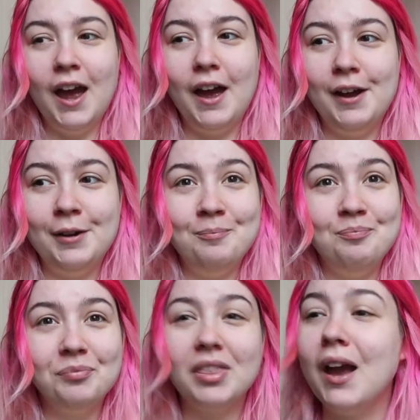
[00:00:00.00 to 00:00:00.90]

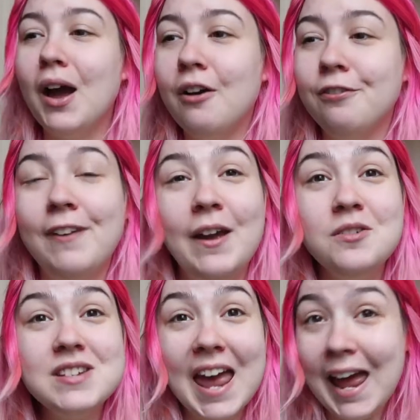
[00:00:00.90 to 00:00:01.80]
I
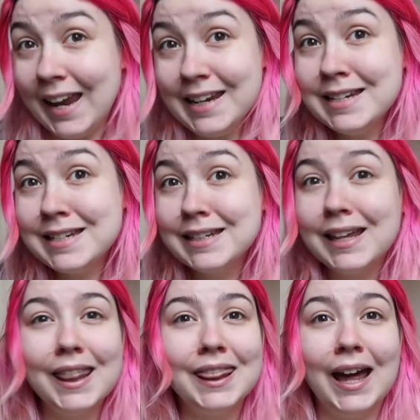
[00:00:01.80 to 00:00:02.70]
found 8
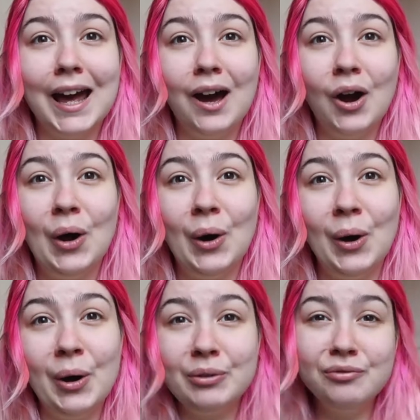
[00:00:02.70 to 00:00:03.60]
that
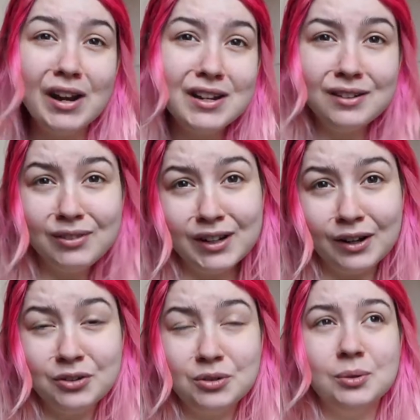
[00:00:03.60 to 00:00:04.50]
are relatively
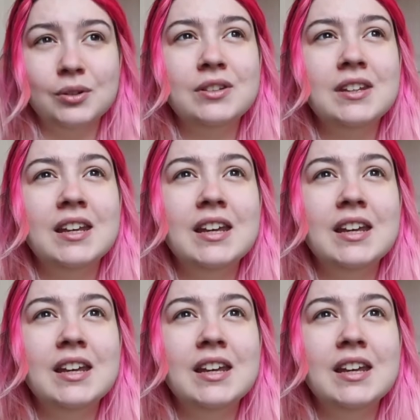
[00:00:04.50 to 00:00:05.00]
close to us,